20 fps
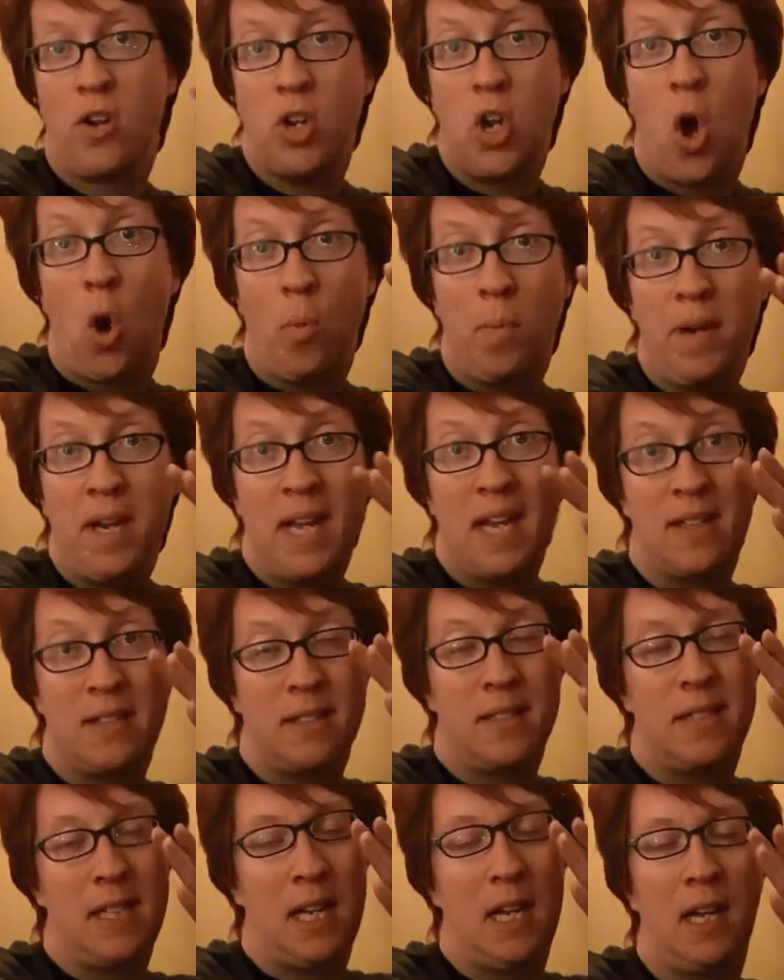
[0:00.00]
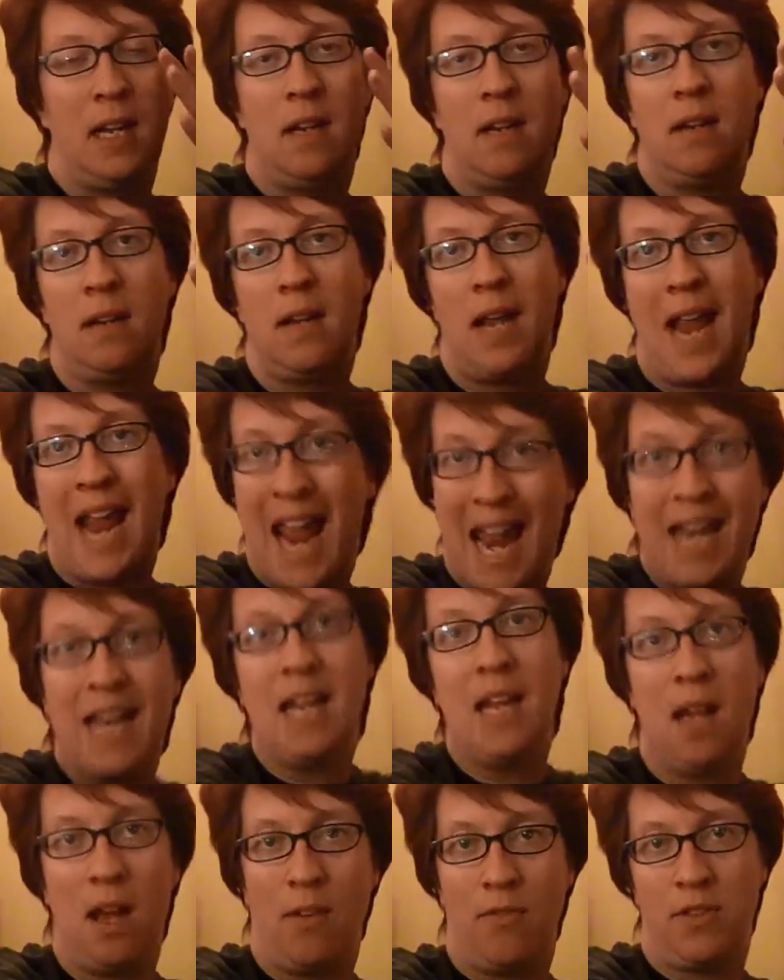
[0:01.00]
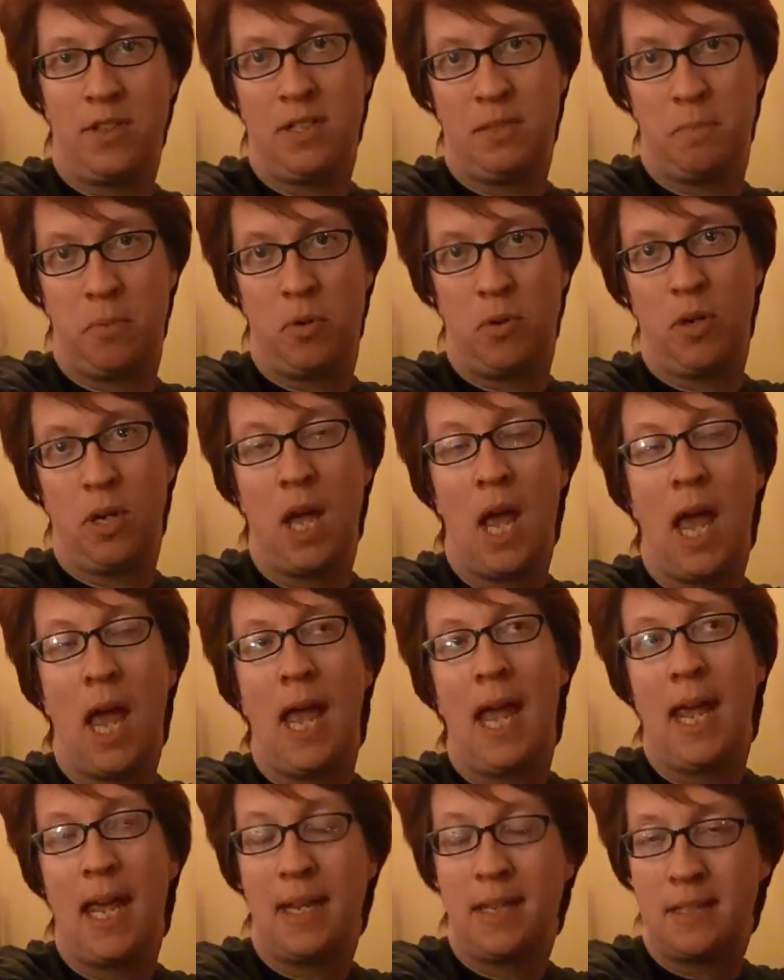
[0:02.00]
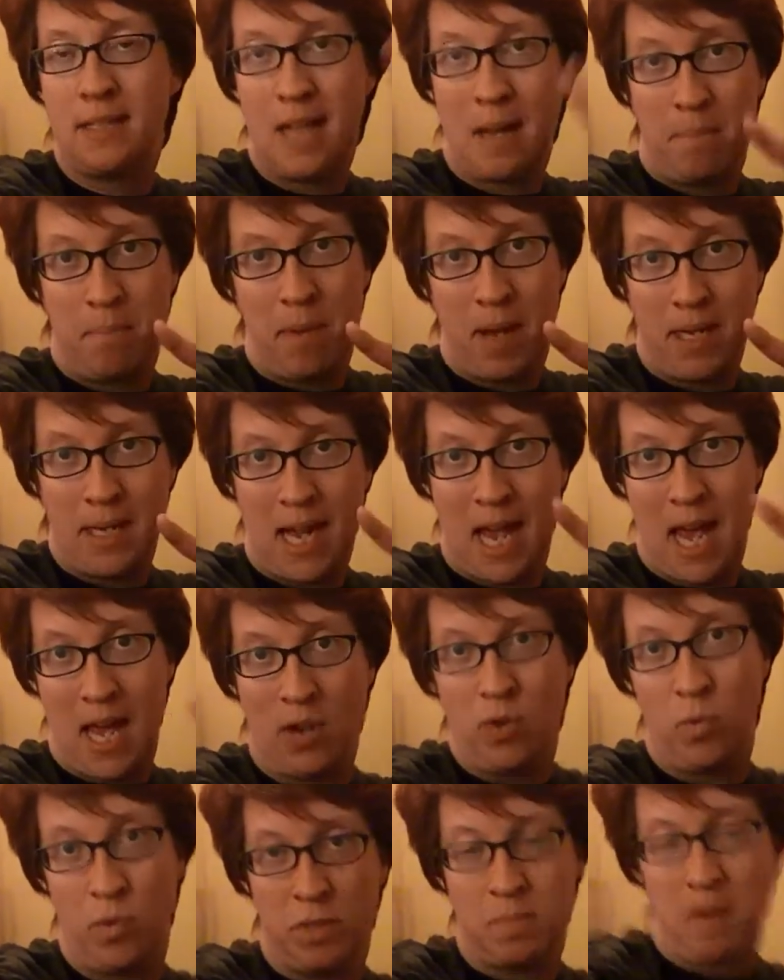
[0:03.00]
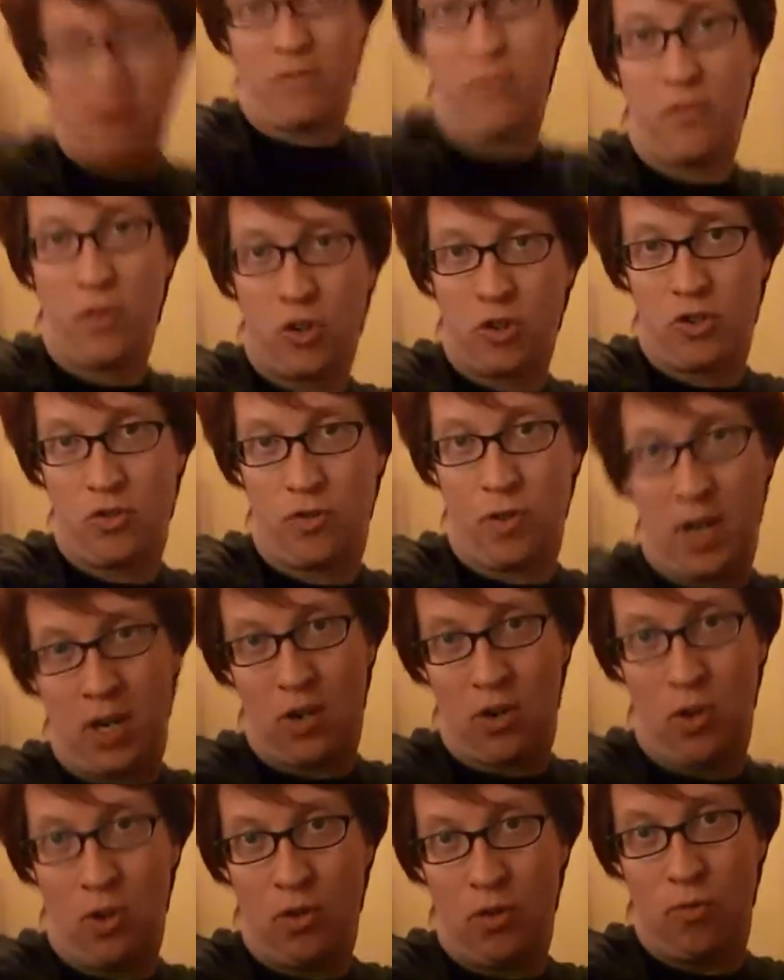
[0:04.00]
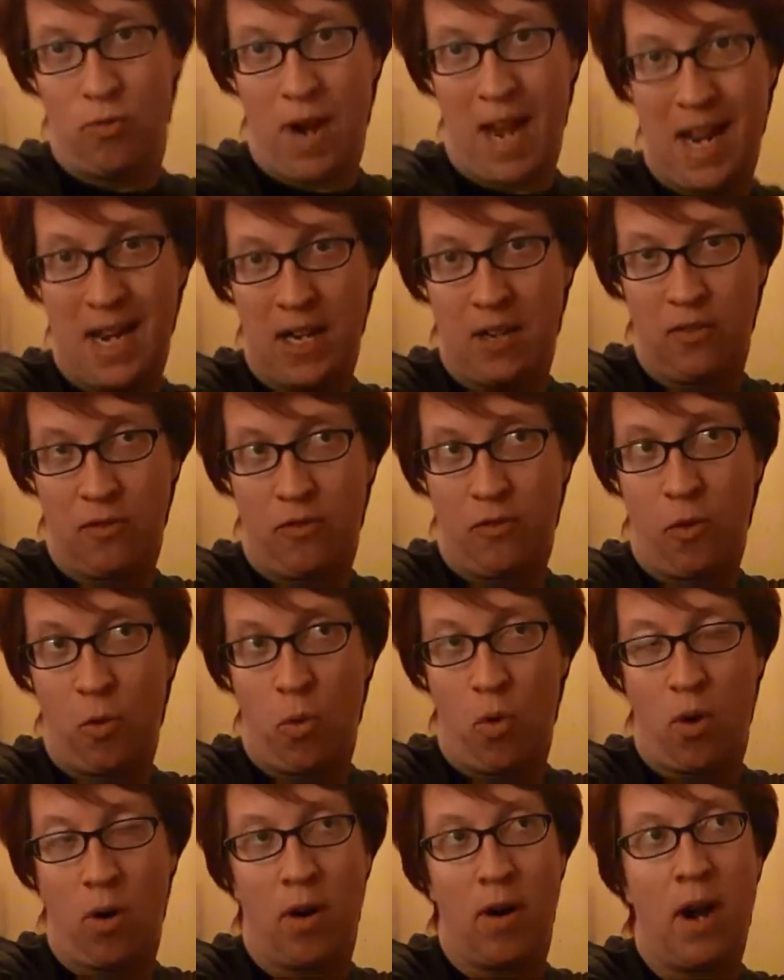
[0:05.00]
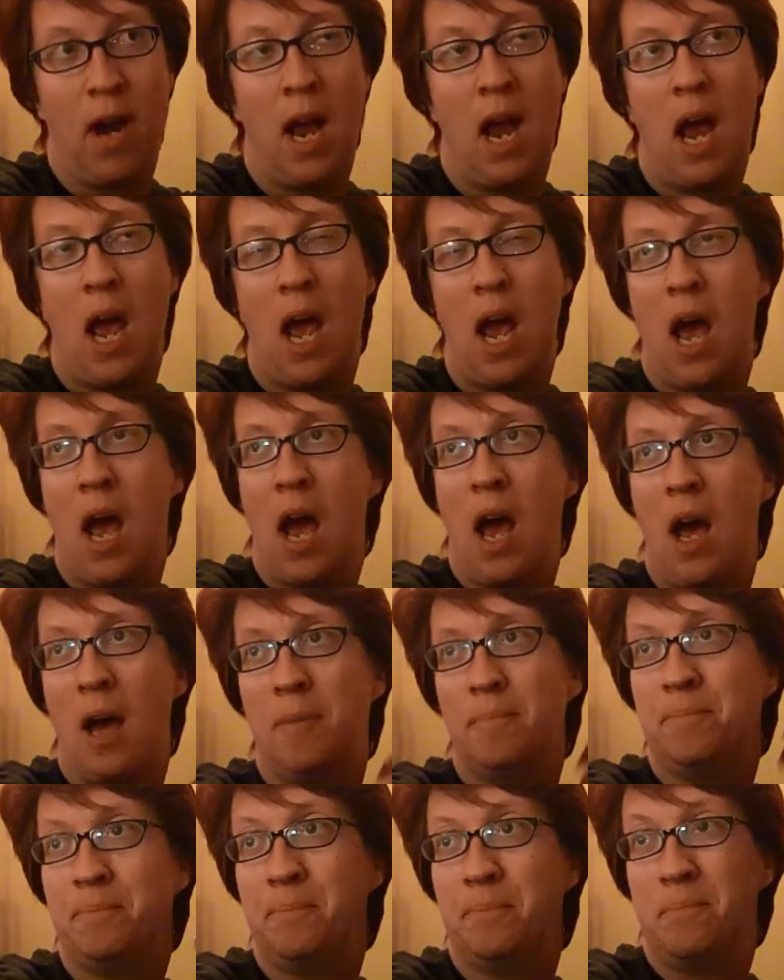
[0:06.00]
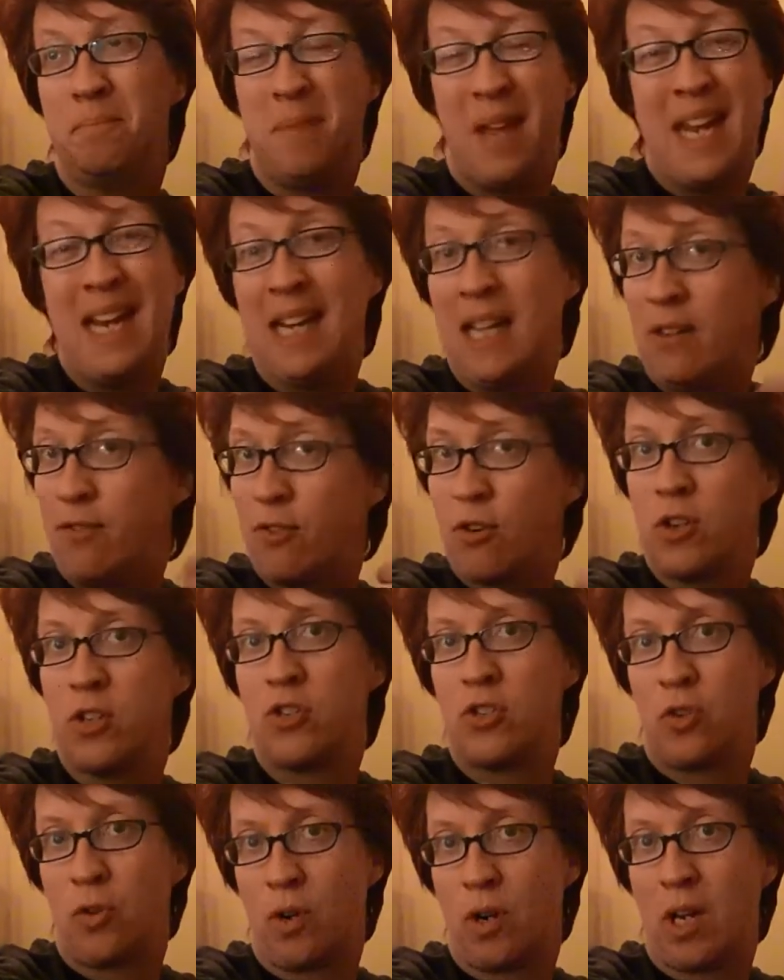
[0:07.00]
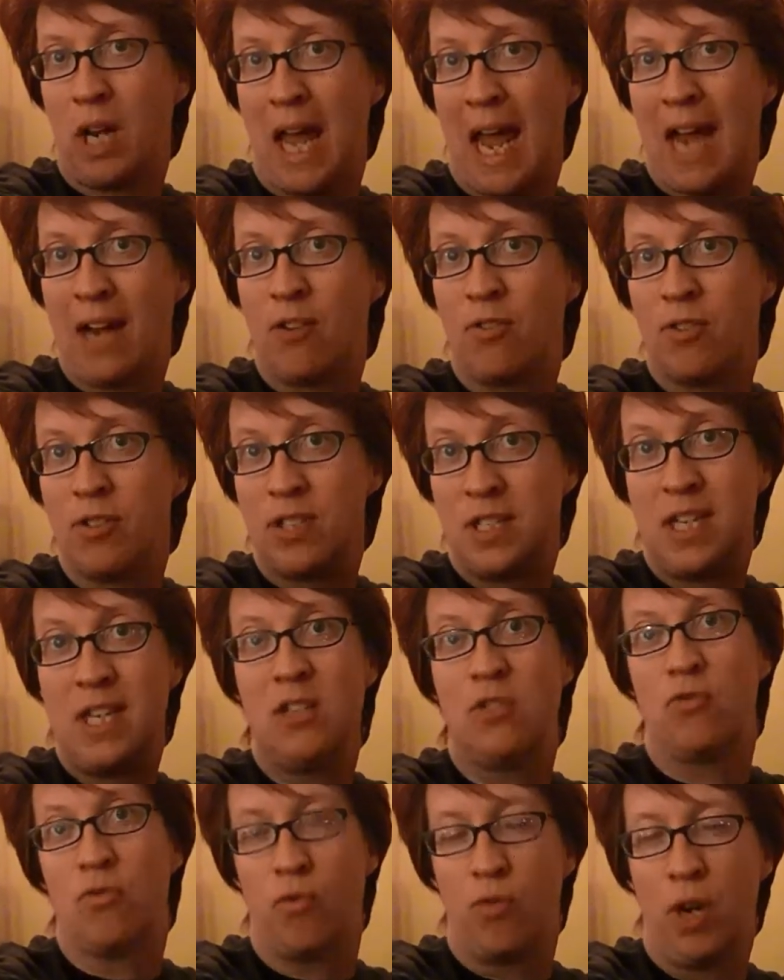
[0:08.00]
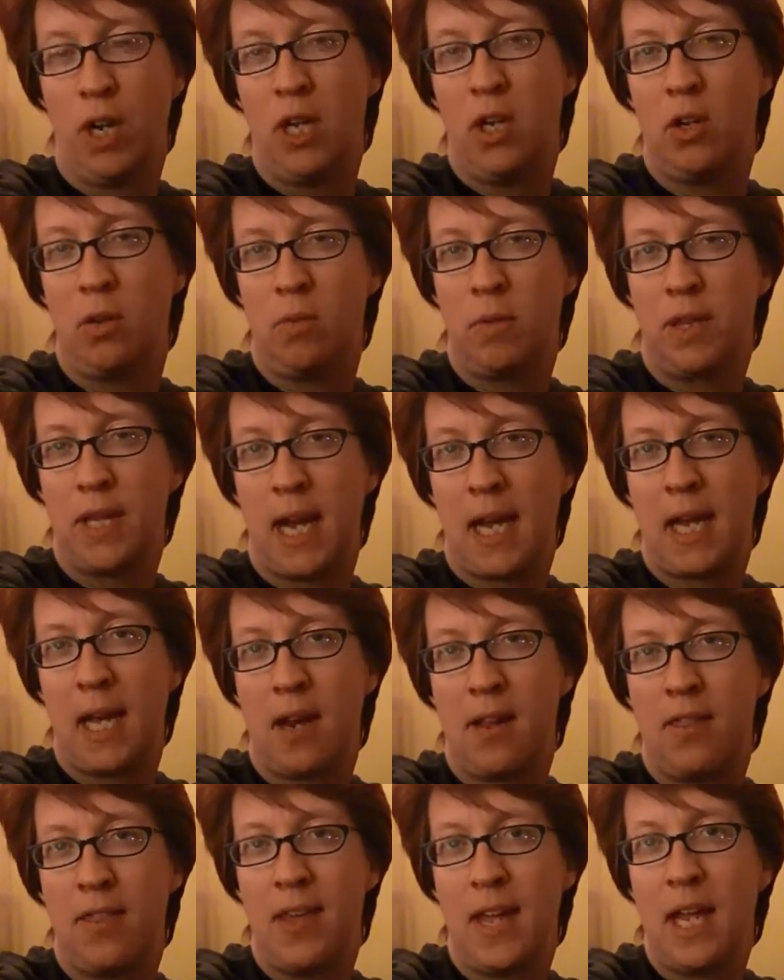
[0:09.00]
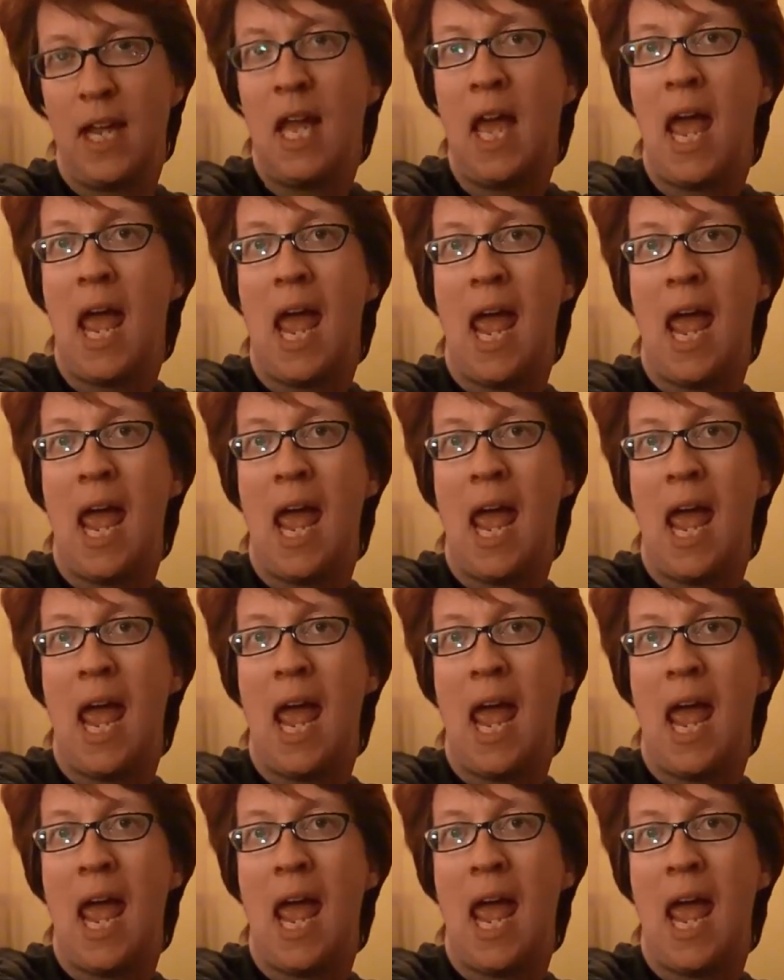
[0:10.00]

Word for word: nobody has seen any of this book except my dad, who was my first reader, who read it for Um, mainly for historical accuracy. He's really good with that kind of thing.